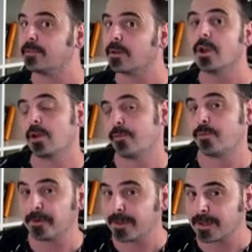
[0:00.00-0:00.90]

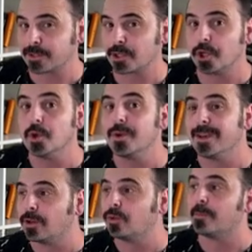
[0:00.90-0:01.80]
for this, you need
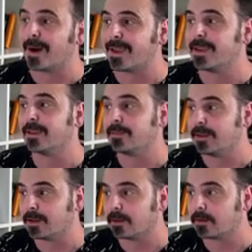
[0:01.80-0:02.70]
to buy a
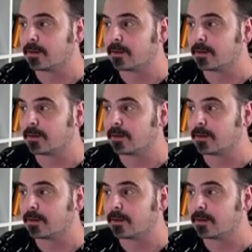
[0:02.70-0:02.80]
ticket.